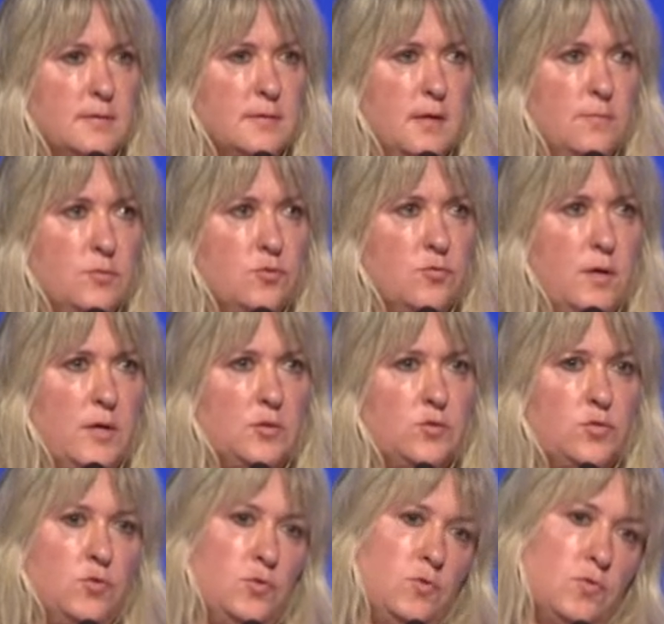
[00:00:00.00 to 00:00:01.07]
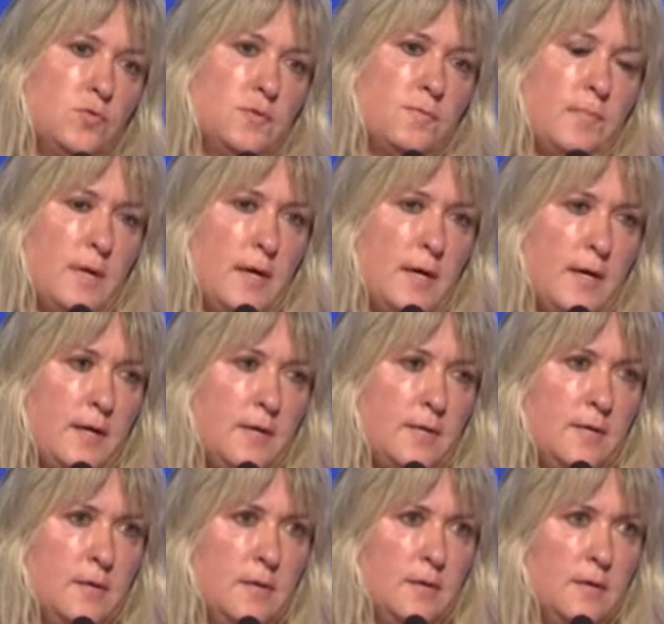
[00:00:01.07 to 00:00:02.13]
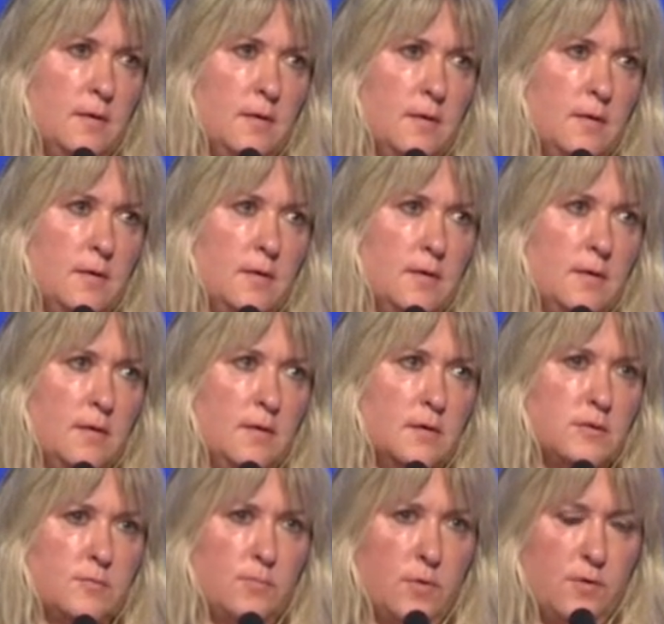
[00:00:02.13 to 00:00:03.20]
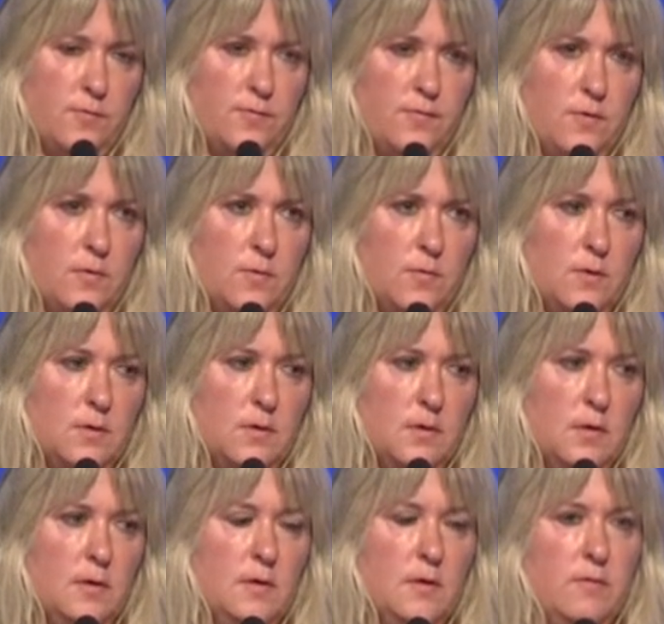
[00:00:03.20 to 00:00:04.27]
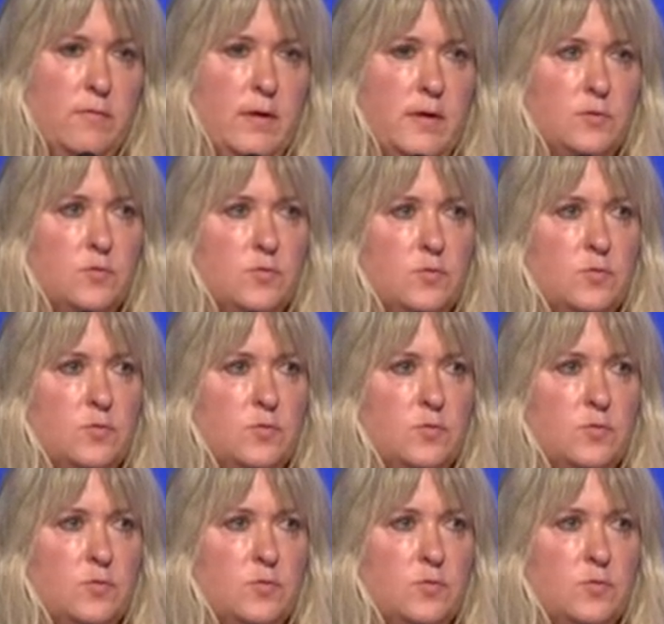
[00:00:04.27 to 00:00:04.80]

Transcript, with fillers: I'm trying to use my smartphone right, to